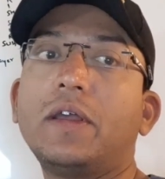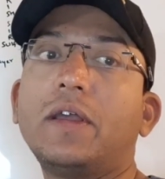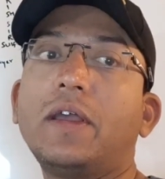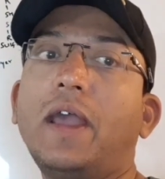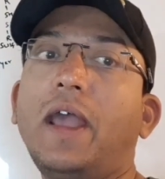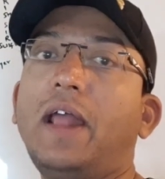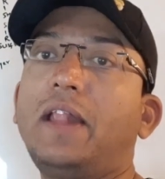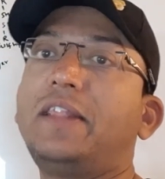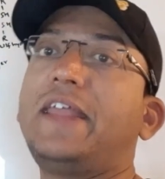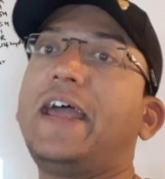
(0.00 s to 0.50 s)

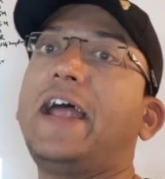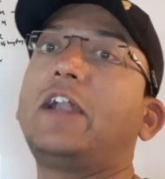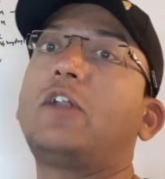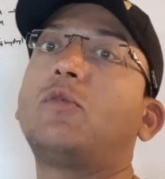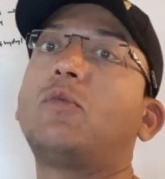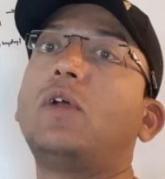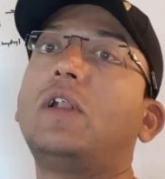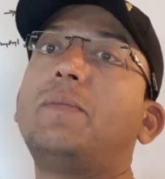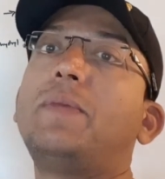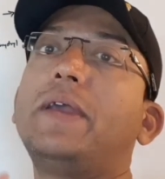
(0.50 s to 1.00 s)
And that
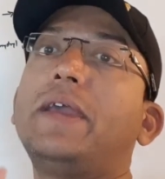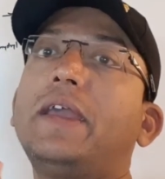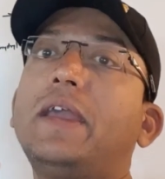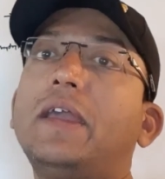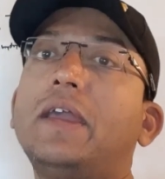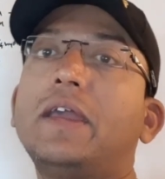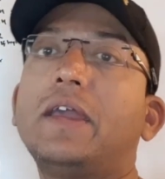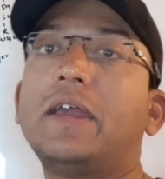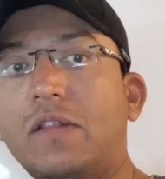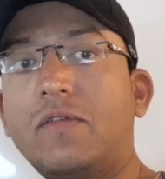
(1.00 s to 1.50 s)
will
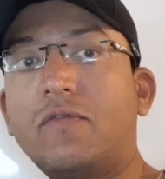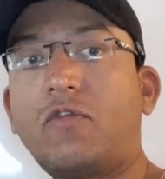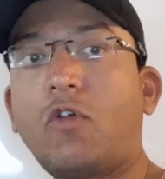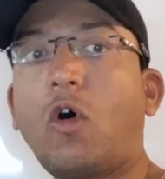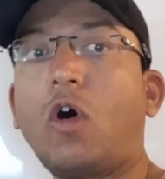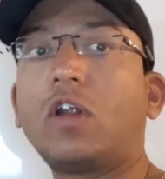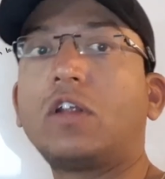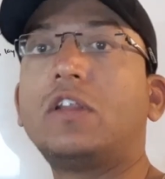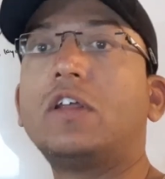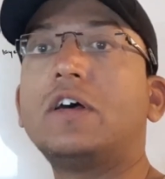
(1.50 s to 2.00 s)
be
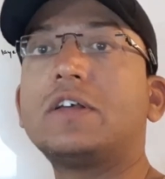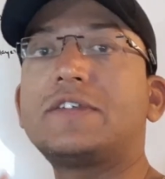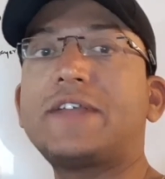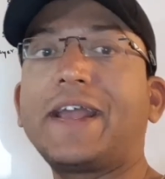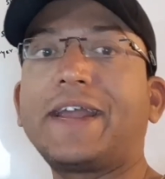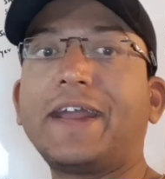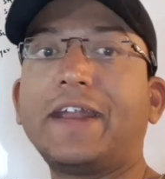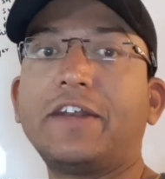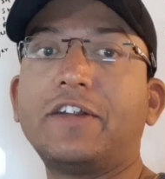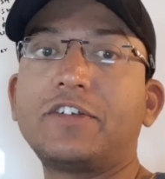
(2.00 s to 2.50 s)
for the
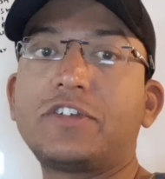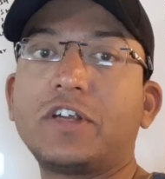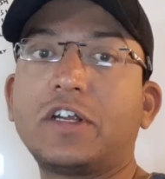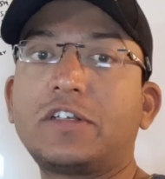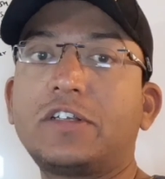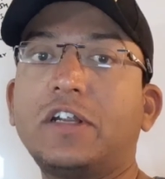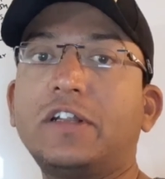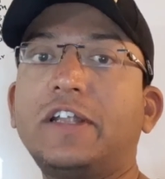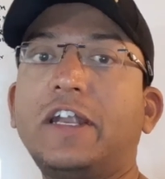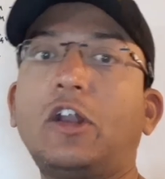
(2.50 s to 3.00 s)
secondary
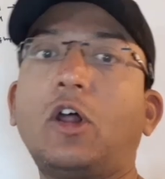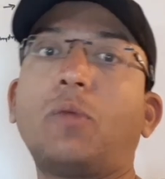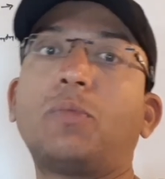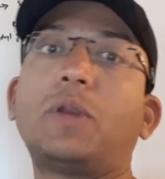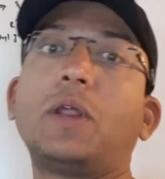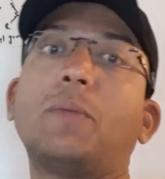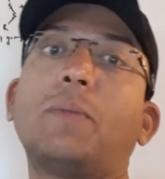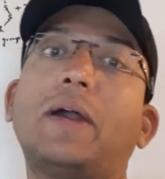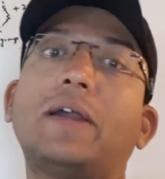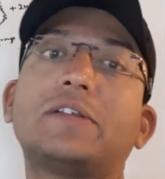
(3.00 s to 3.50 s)
structure that
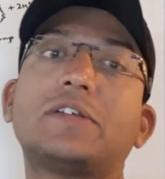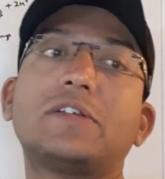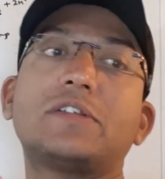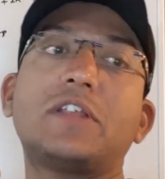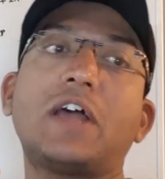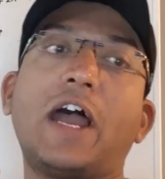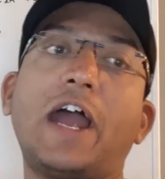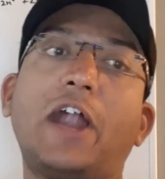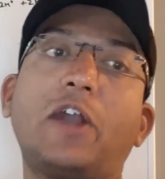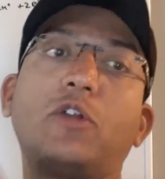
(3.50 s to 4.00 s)
optimizes
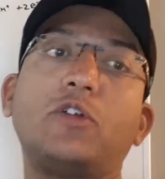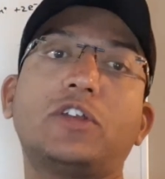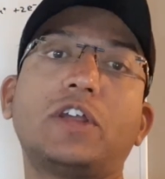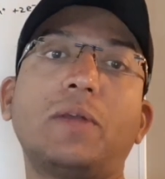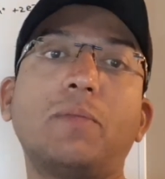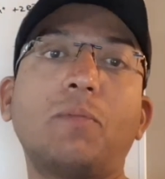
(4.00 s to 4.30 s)
the hydrogen